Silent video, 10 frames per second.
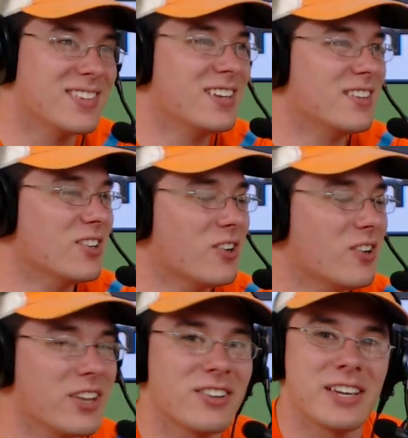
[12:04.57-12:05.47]
No
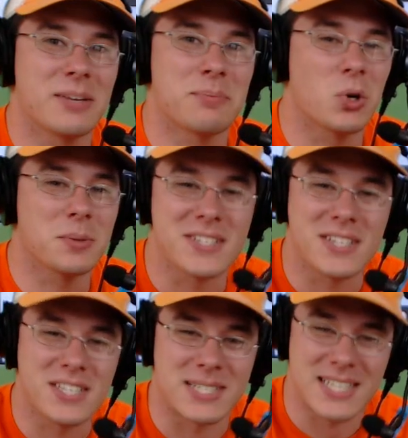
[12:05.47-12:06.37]
other like portable
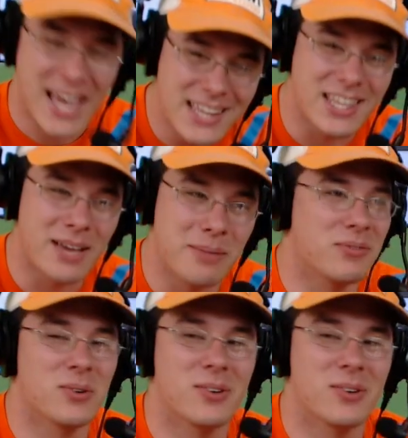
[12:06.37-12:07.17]
system has had that before.